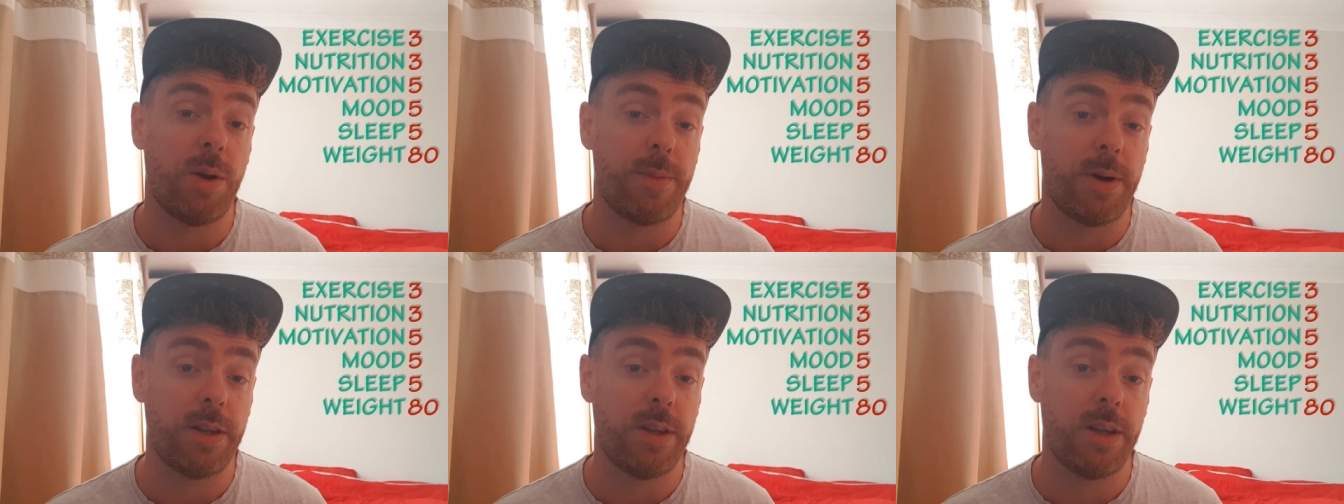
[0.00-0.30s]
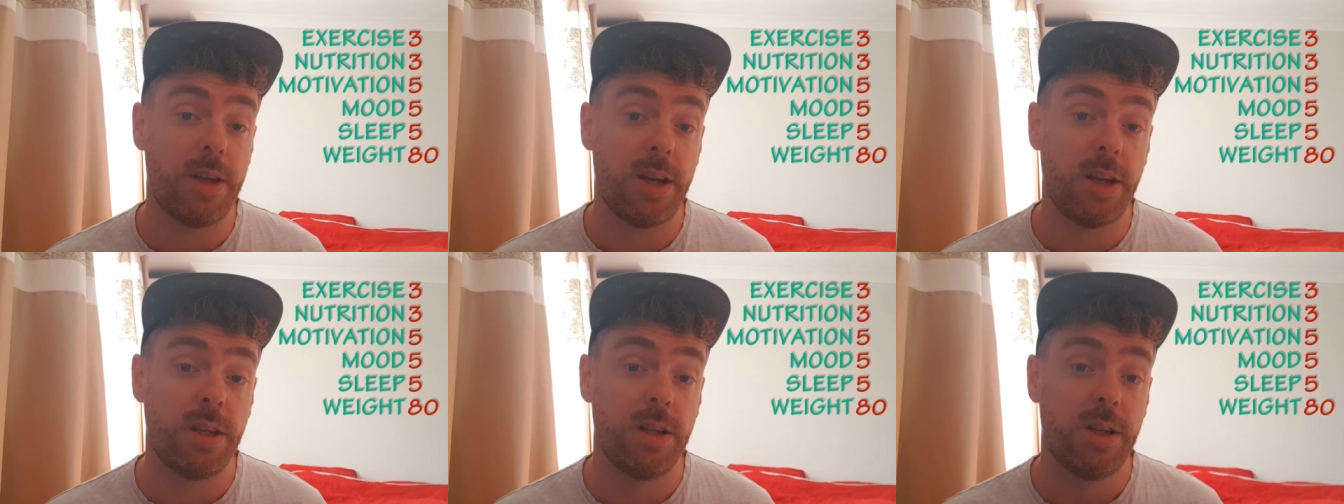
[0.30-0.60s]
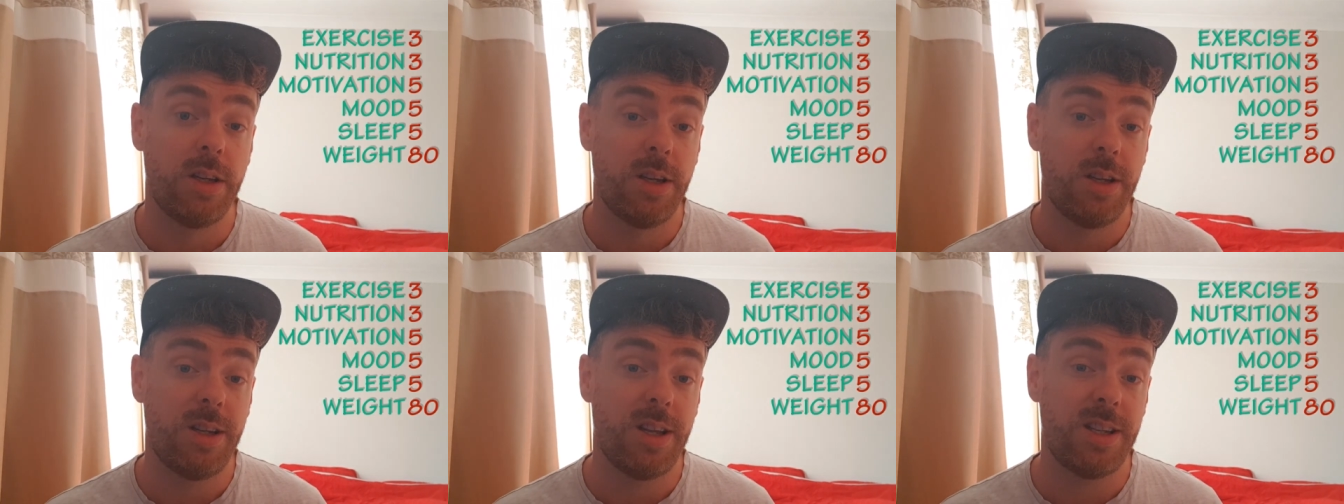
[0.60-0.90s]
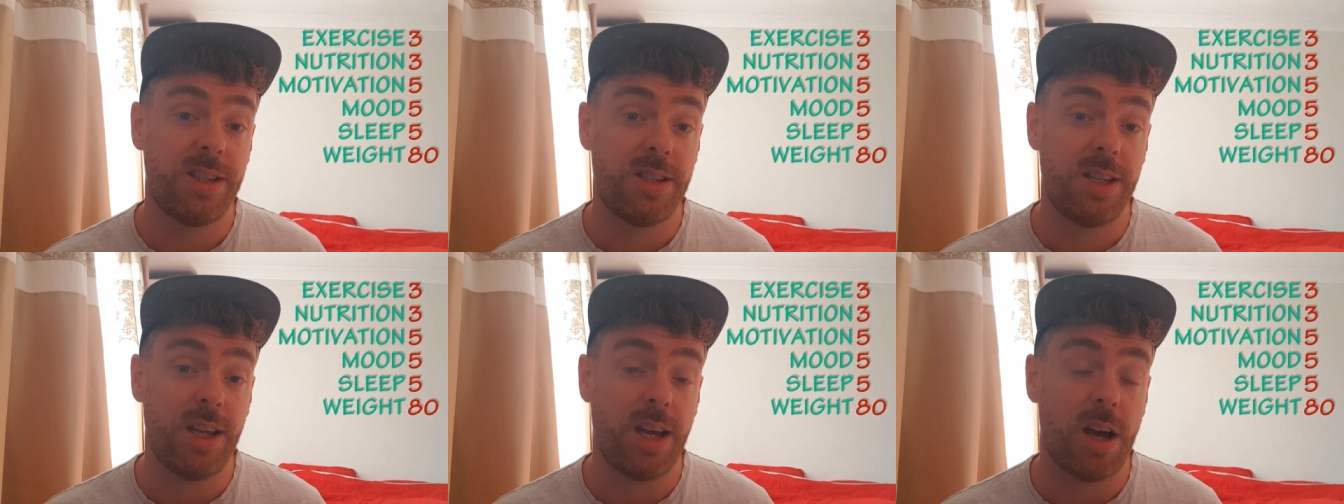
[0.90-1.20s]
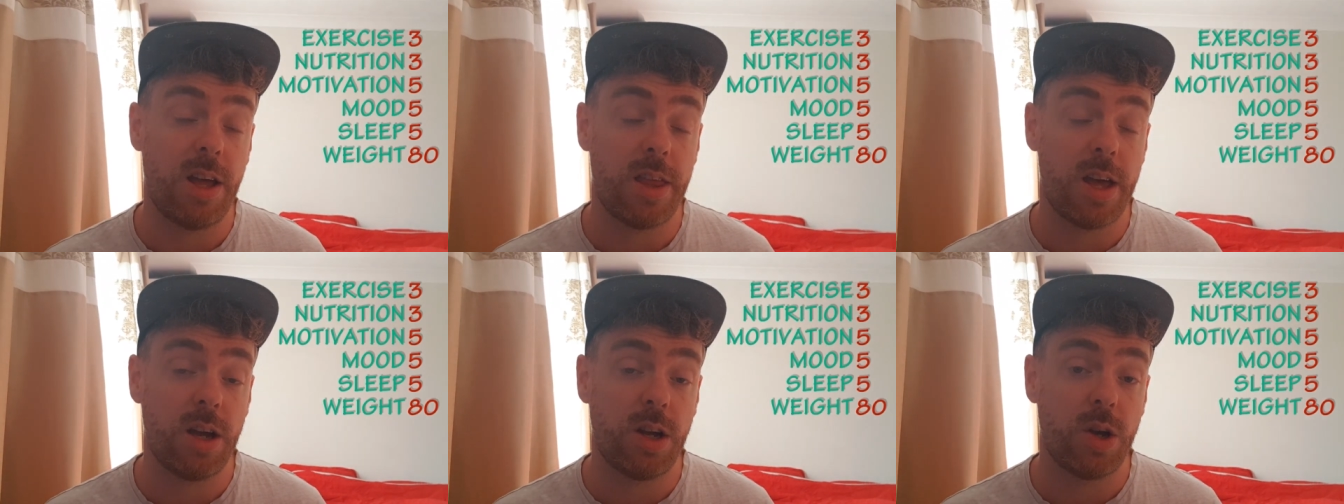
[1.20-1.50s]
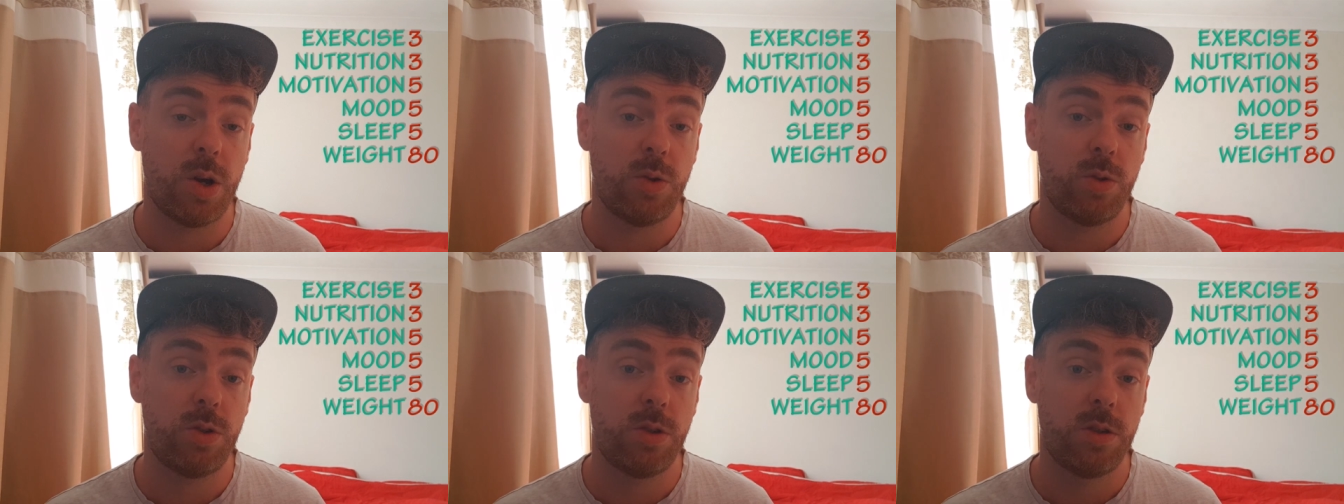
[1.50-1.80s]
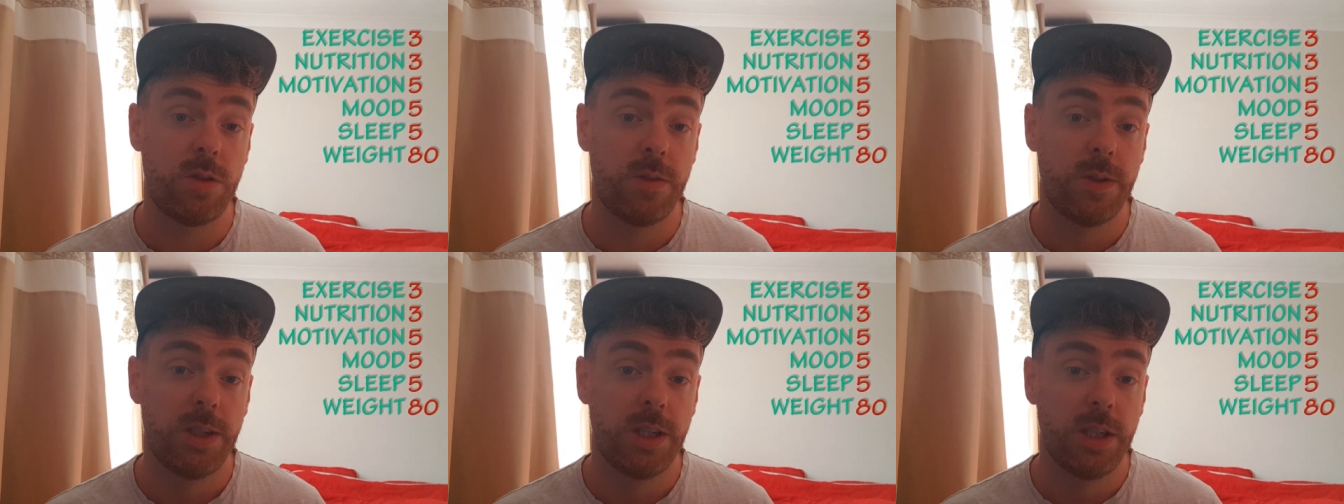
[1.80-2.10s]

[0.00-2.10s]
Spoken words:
Monday, and see how that goes.